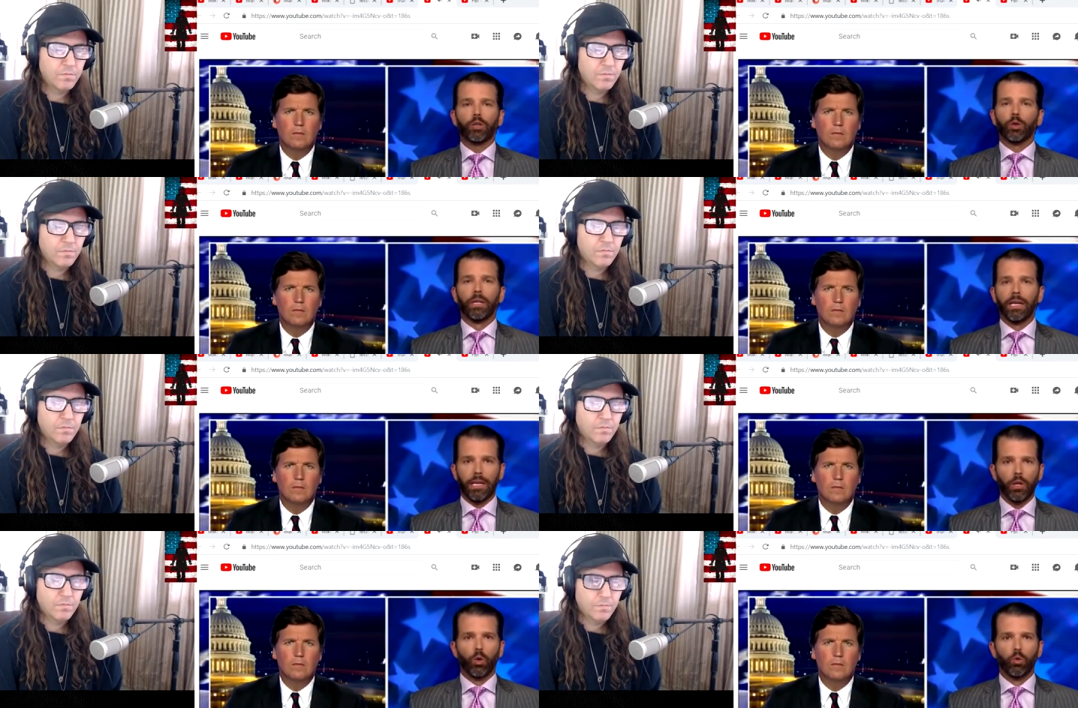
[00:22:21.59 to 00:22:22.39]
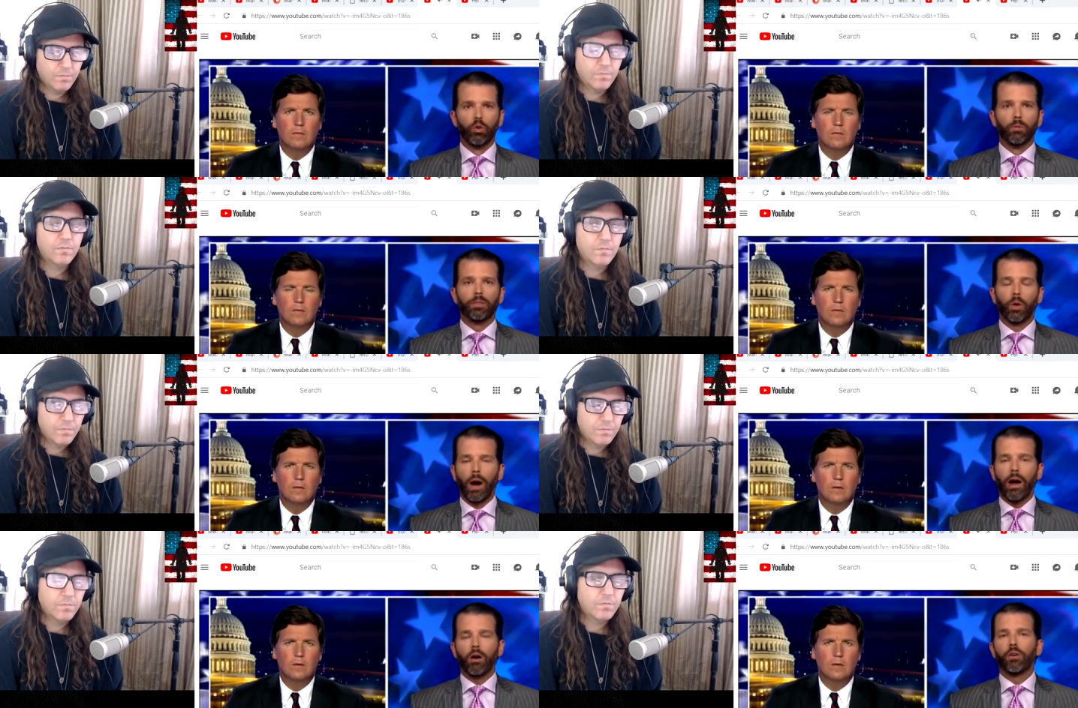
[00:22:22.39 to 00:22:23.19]
Speaker 1: actually in the room.
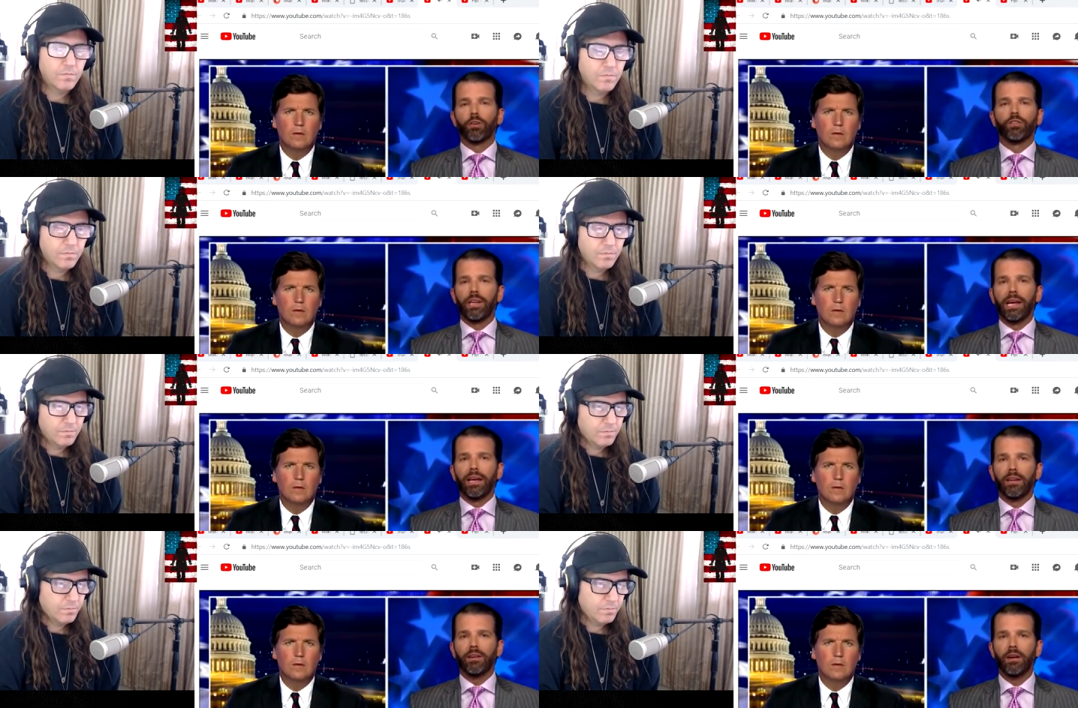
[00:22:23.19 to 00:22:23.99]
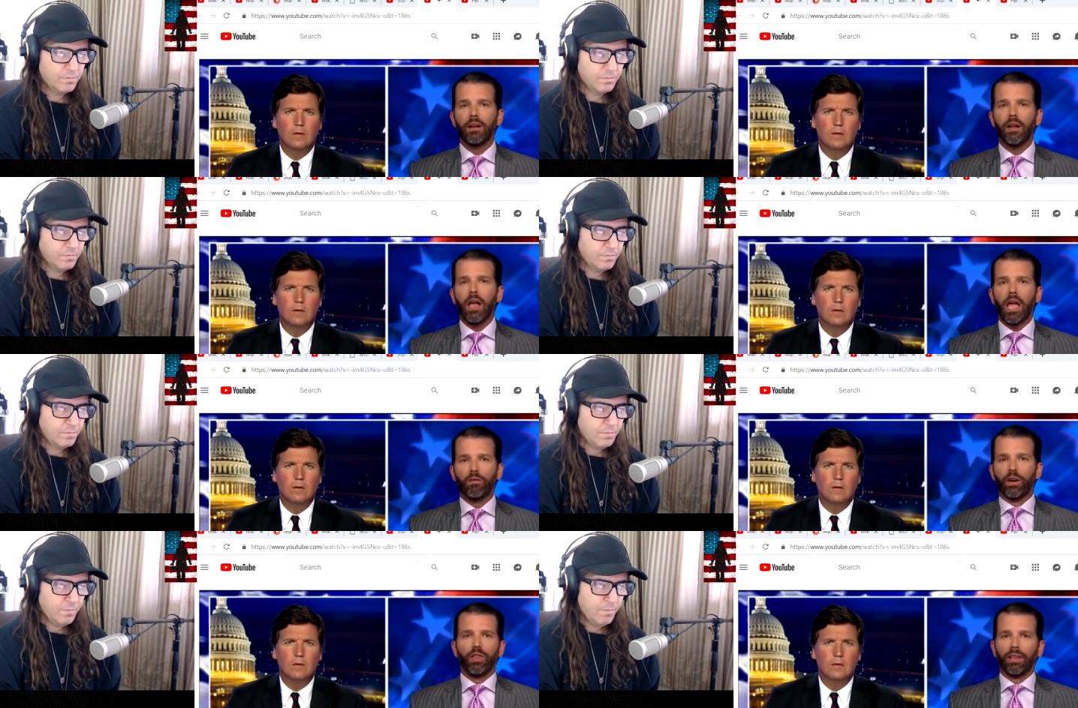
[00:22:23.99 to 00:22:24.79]
So I understand
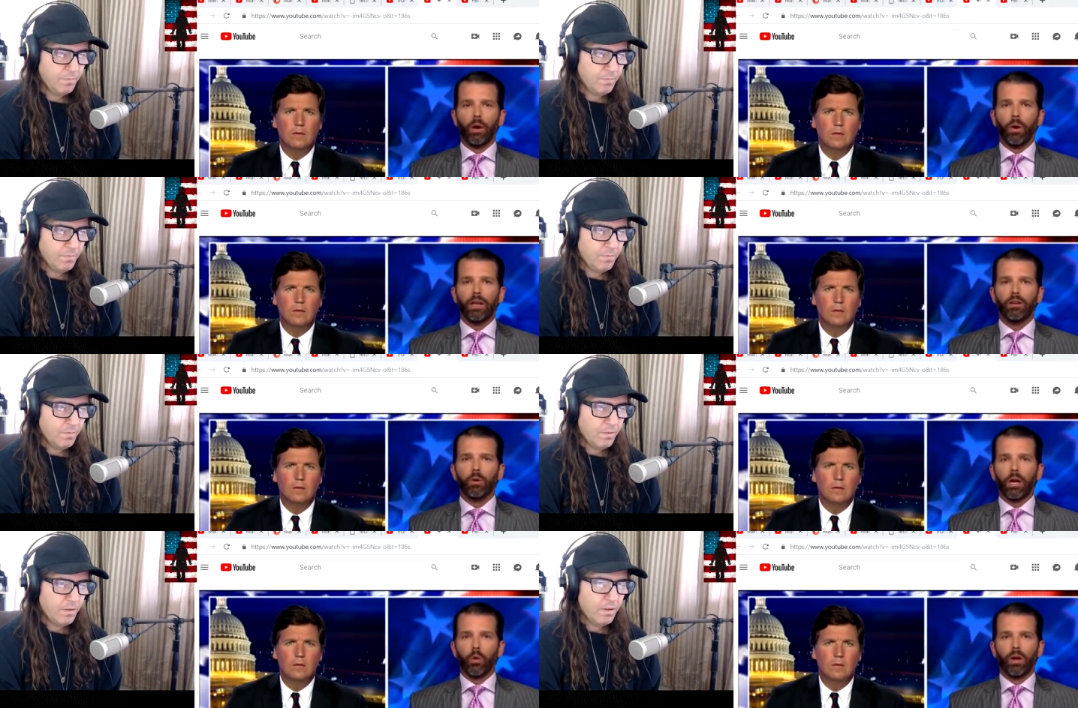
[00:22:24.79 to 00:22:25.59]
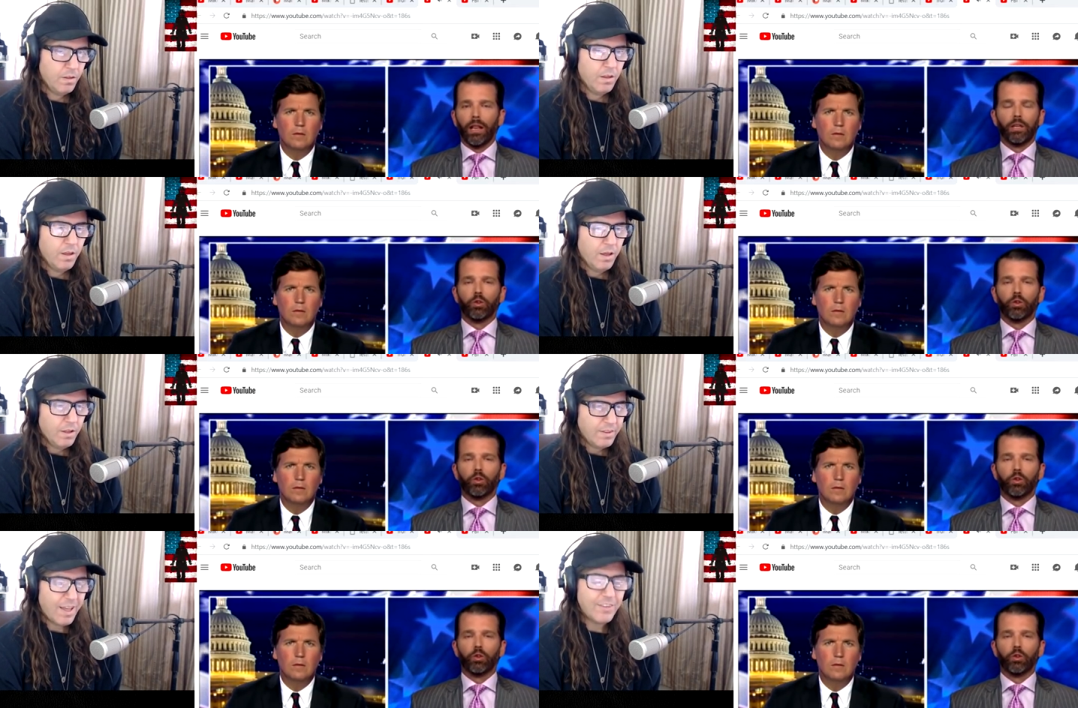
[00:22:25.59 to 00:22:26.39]
everything that went into it. I realized
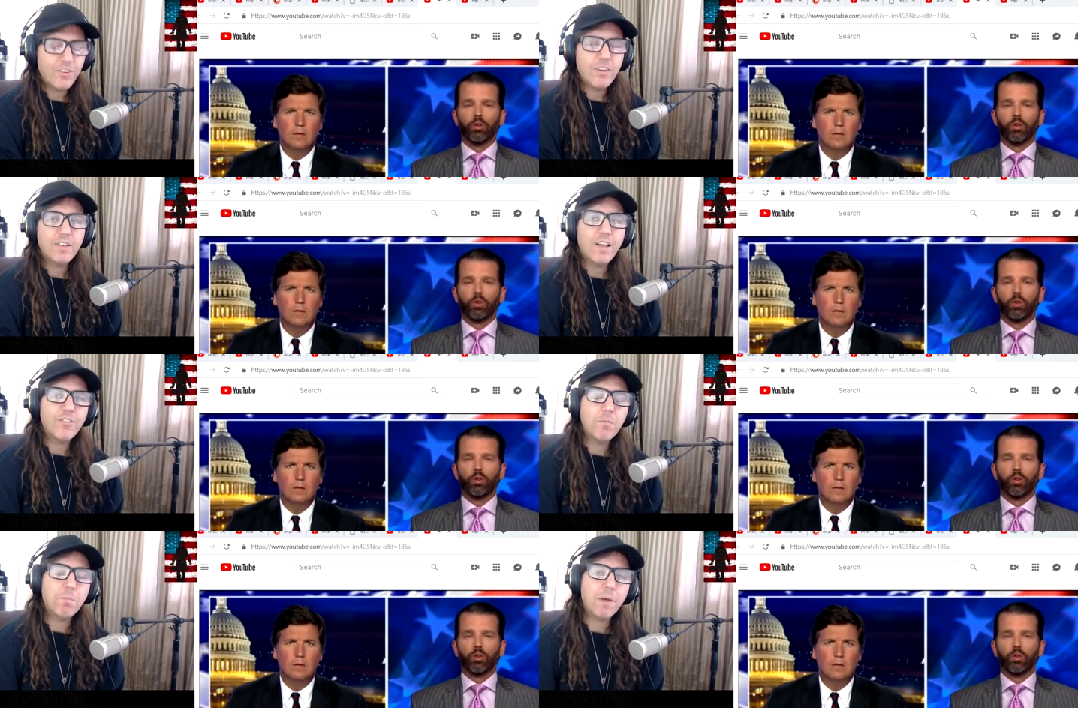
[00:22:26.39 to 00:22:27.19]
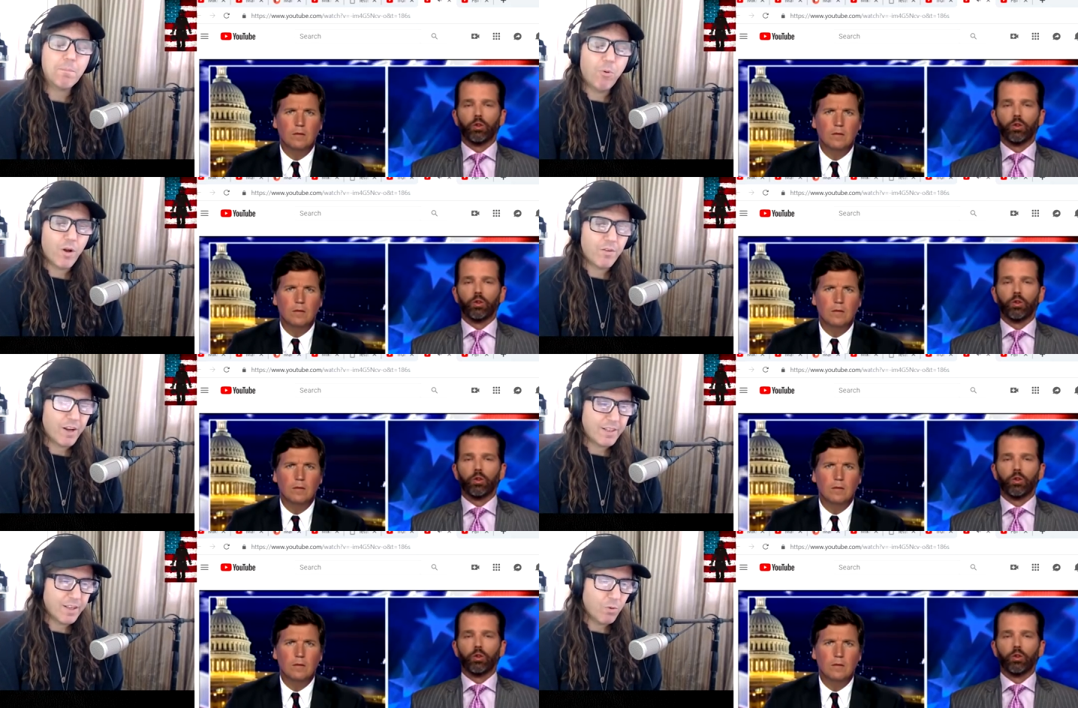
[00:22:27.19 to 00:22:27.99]
Speaker 2: that's a that's a big point
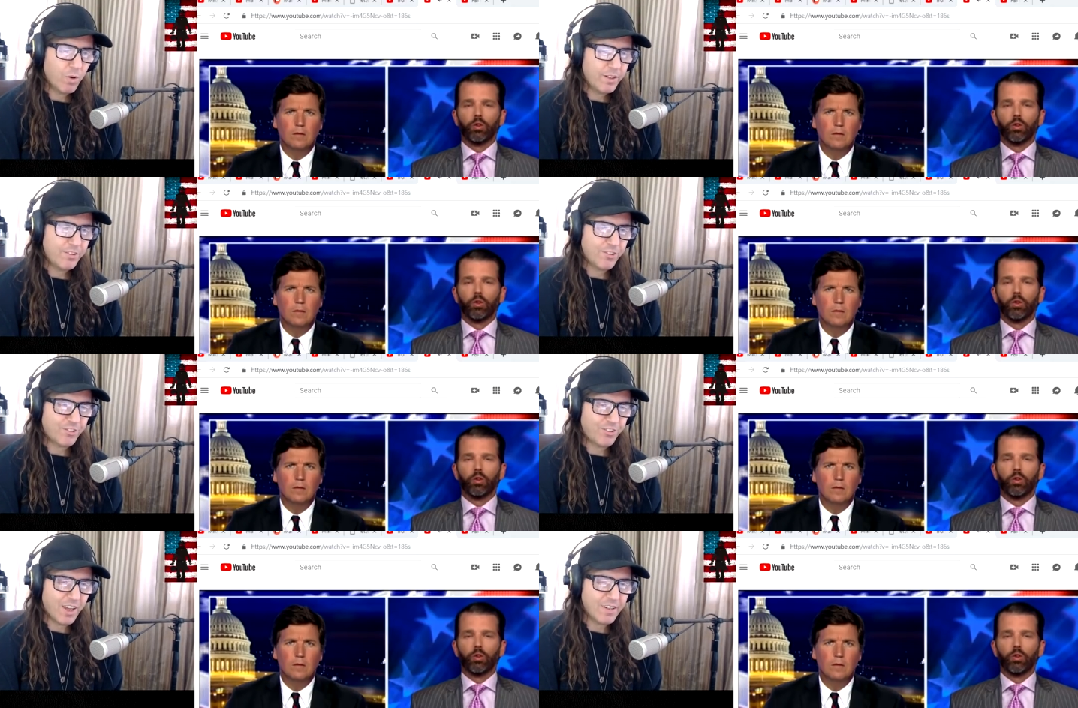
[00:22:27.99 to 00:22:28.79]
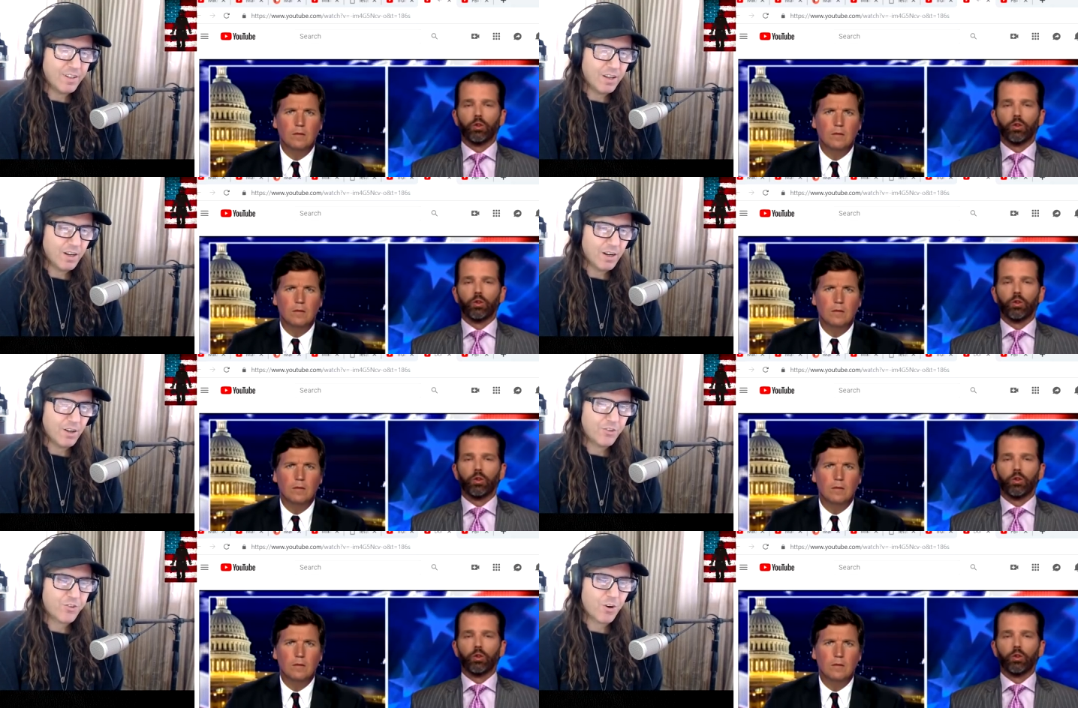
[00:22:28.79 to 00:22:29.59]
right there. What he just said,
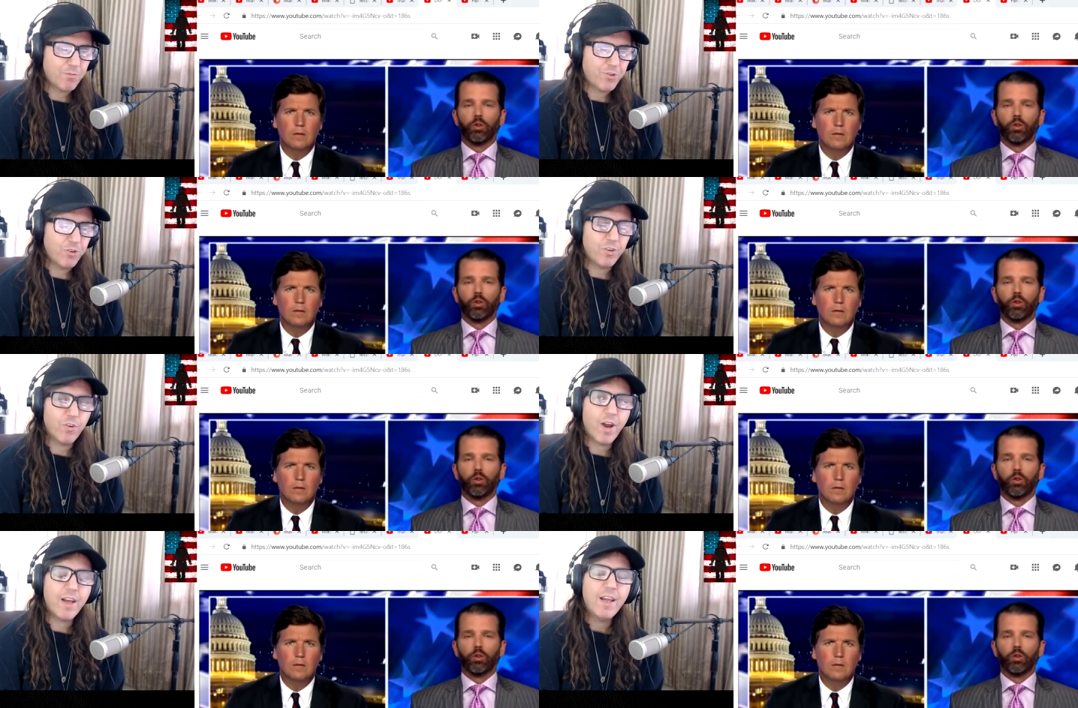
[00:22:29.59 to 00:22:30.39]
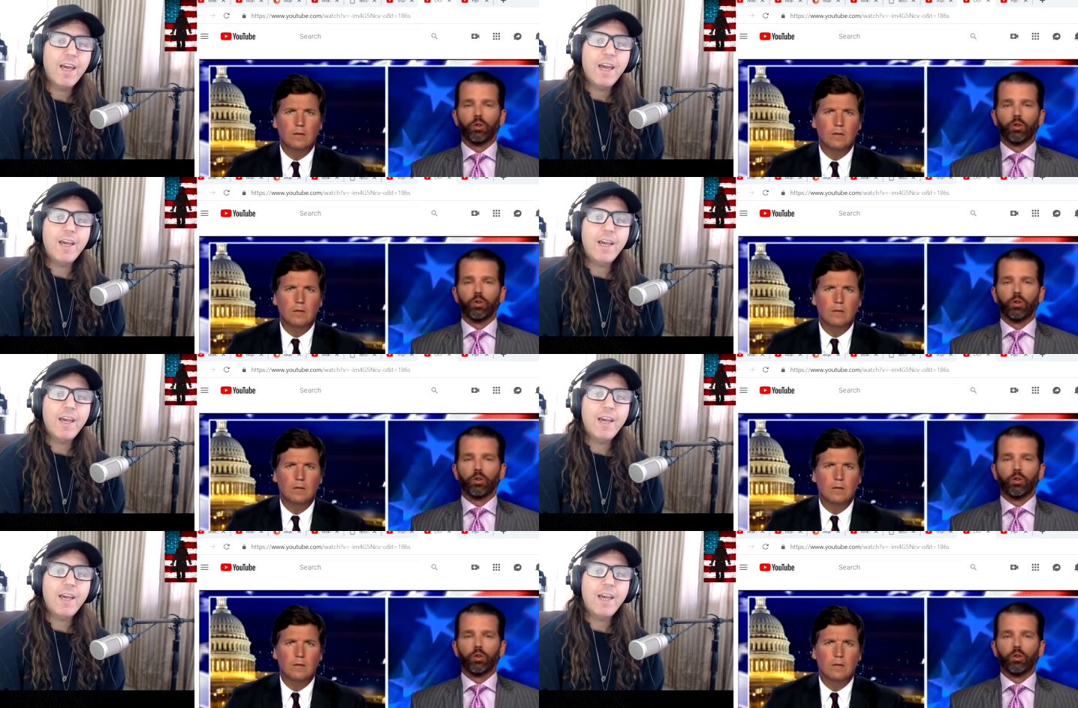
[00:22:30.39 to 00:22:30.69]
uh, Trump Jr. Right?